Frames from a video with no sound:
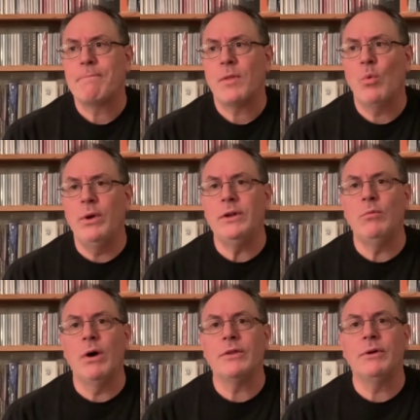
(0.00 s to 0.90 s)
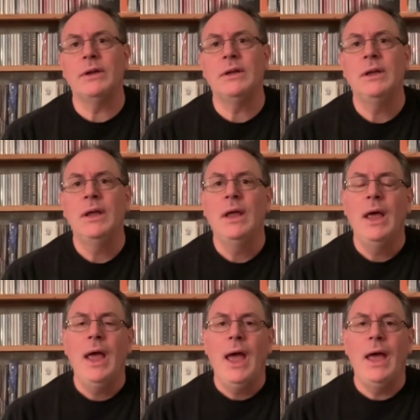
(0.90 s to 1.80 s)
Wind and Wuthering,
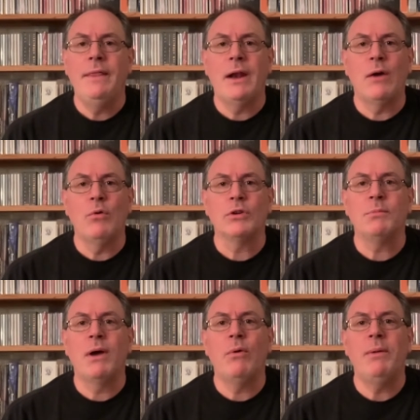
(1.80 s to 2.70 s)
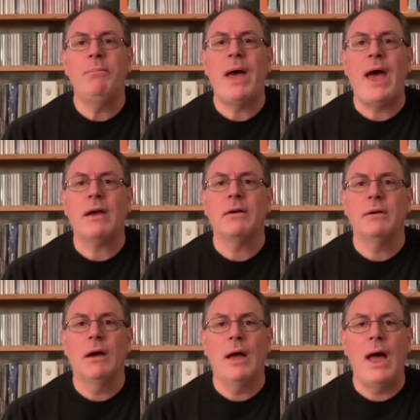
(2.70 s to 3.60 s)
and then I worked my way back
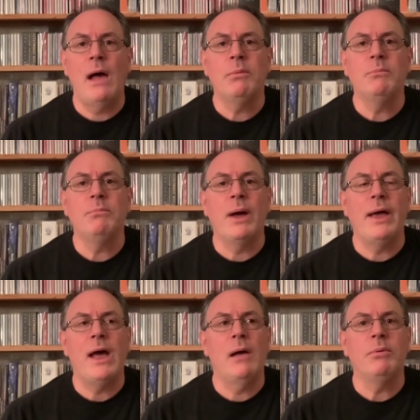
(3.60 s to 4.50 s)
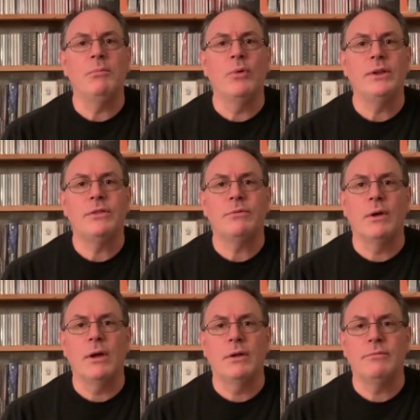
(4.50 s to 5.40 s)
album by album, right,
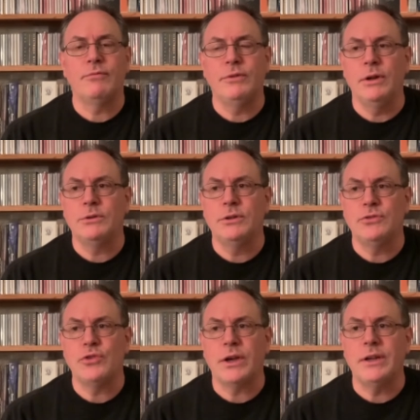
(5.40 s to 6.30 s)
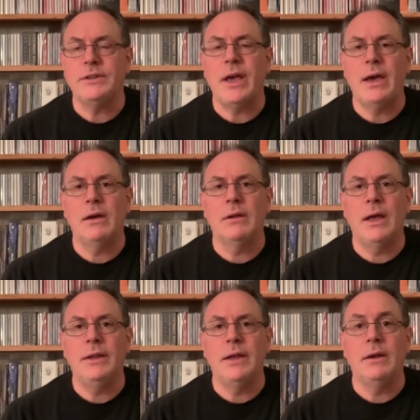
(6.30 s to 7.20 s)
to Trick of the Tail,
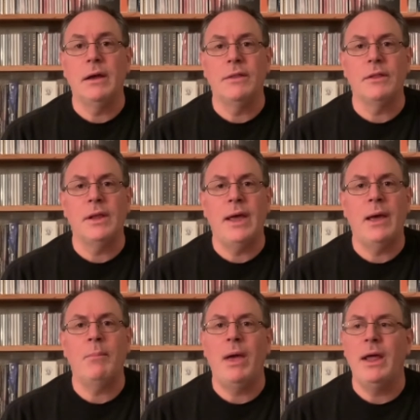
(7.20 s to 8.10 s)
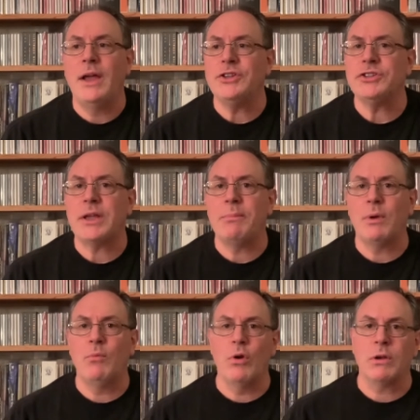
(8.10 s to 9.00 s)
and then The Lamb, and I just kept
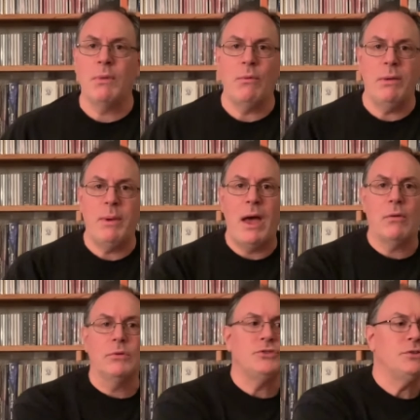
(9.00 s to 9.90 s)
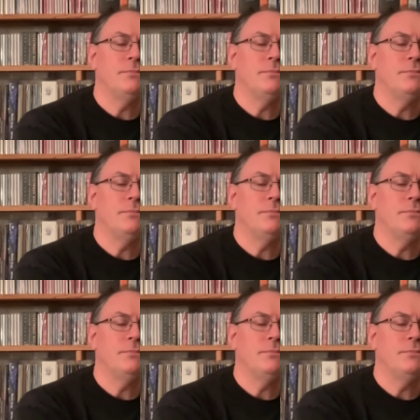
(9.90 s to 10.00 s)
on working my way backwards.